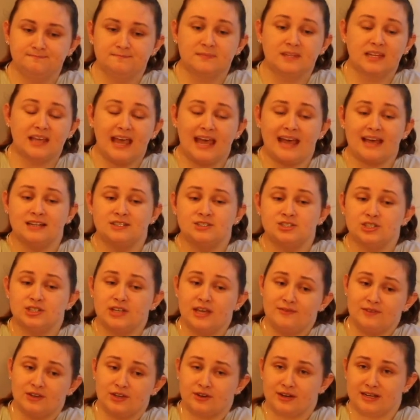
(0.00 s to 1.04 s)
and you're
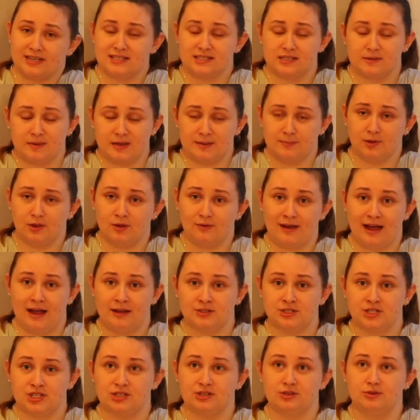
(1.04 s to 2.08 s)
giving grace to people
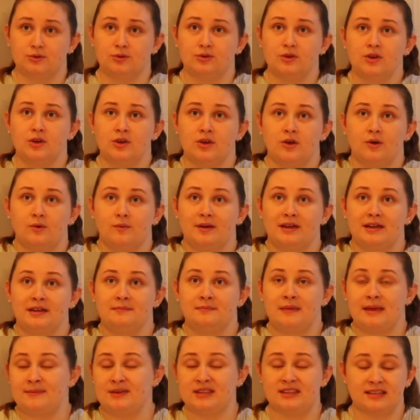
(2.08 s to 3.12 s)
around you when
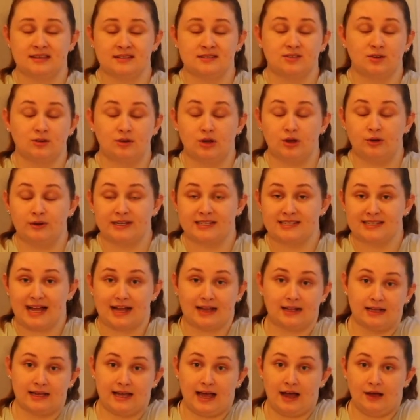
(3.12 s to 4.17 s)
maybe things don't go
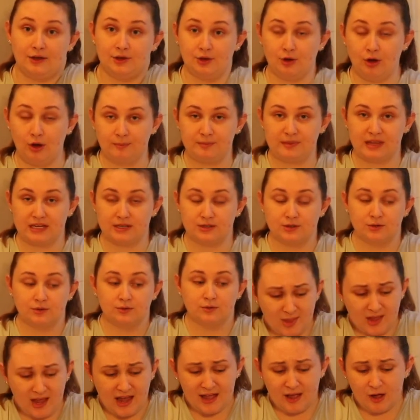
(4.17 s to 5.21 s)
exactly how you hope they do.
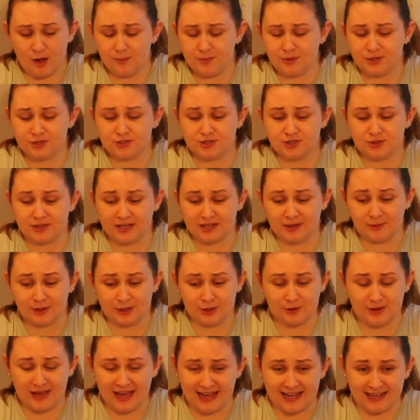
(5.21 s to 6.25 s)
I hope you're doing what
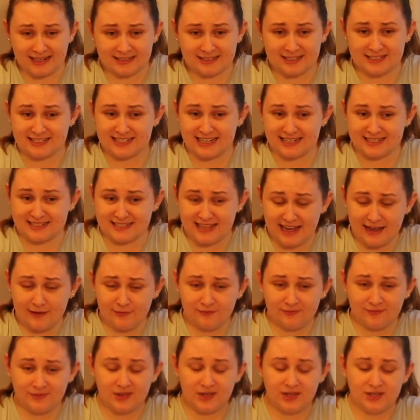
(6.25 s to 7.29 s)
you can to stay safe.
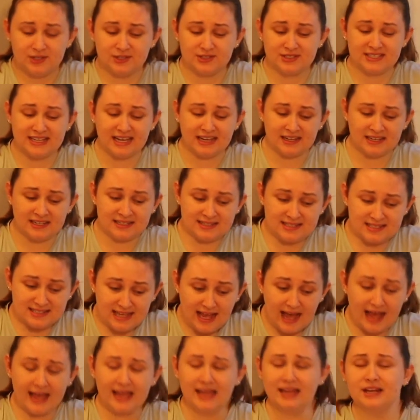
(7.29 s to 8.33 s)
You're staying
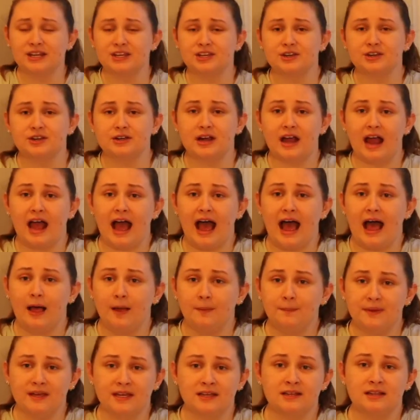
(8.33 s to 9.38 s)
inside. You're
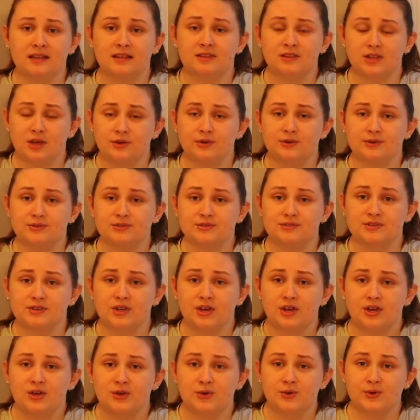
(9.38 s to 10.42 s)
helping those
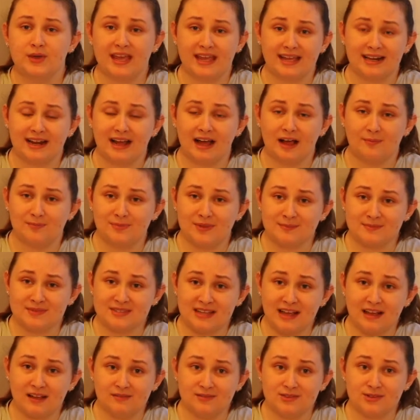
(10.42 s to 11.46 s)
who can't help
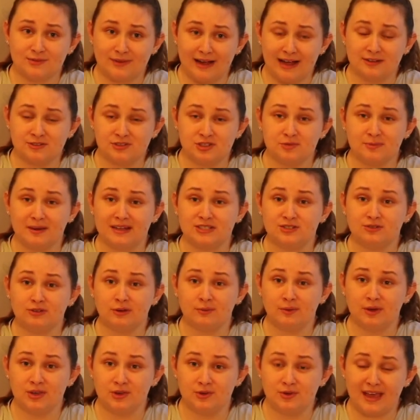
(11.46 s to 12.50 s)
themselves around you by doing
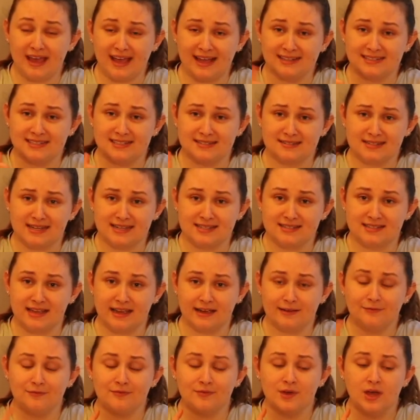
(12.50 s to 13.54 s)
what you can to stay safe.